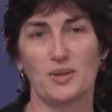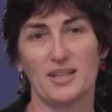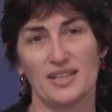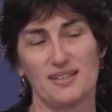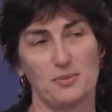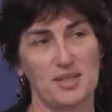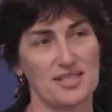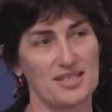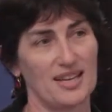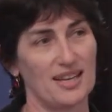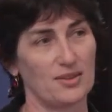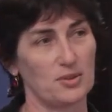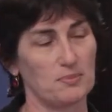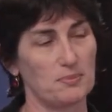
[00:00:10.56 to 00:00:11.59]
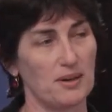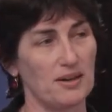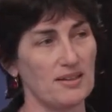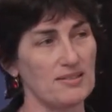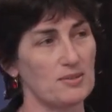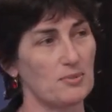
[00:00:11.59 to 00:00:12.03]
we say our
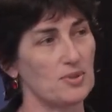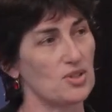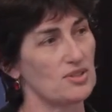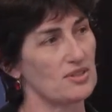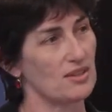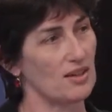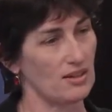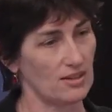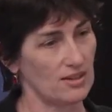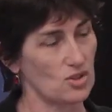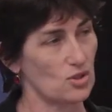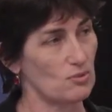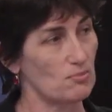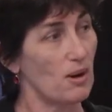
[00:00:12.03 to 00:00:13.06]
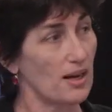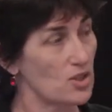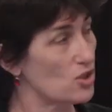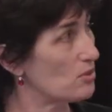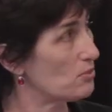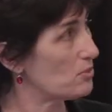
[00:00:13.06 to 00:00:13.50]
goodbyes, we're just going to, my
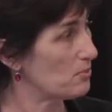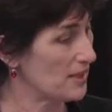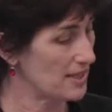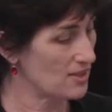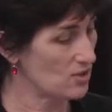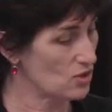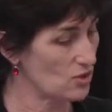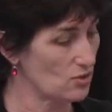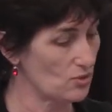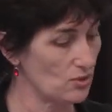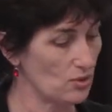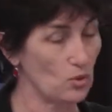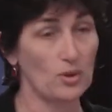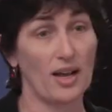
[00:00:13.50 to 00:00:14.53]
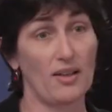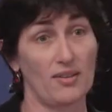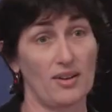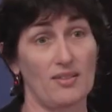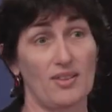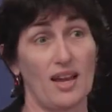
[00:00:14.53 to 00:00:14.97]
job will be to look
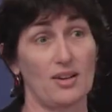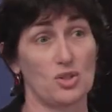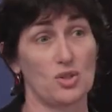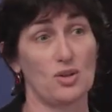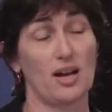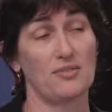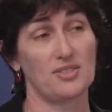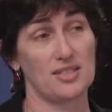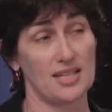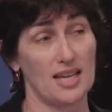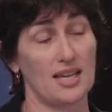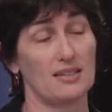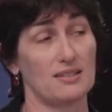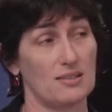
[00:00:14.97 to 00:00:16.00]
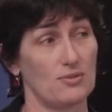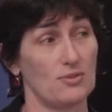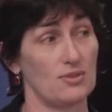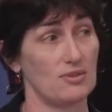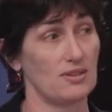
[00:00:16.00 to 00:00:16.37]
at our draft standards for